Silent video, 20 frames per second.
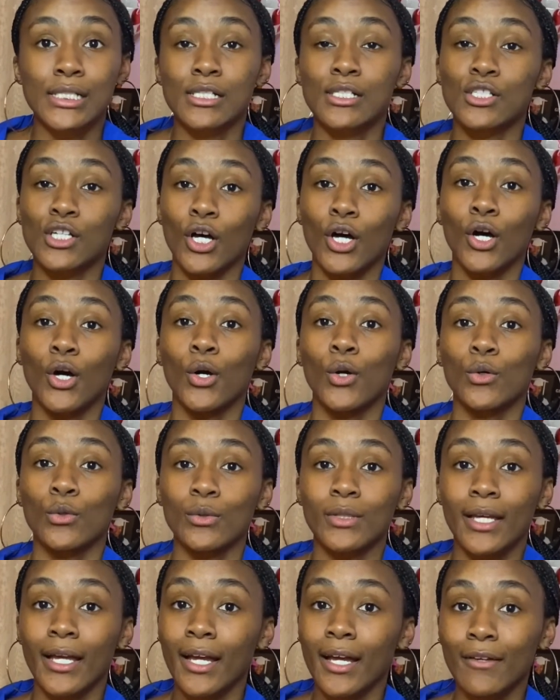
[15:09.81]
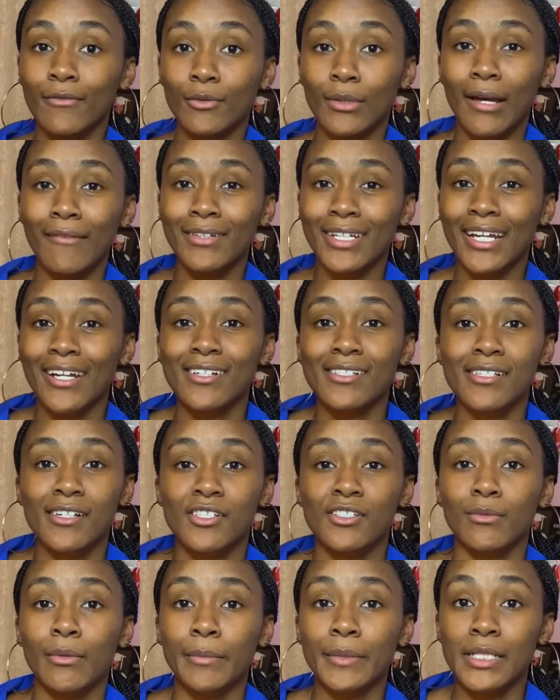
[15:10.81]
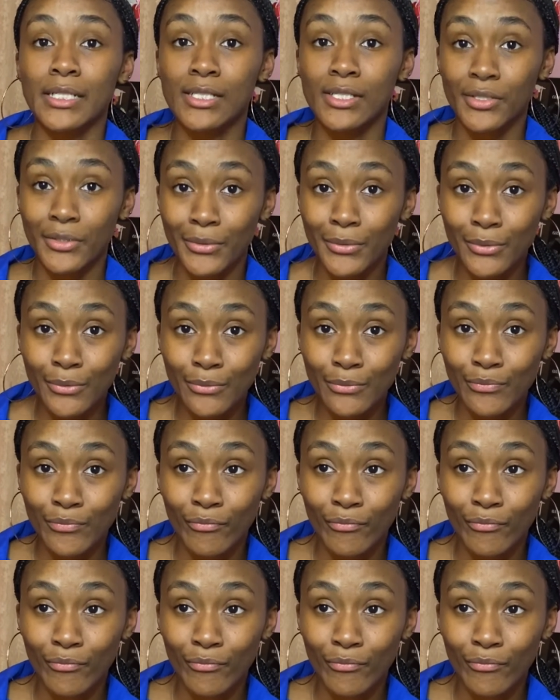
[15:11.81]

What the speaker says: So yeah, if you have any hairstyles you want me to do,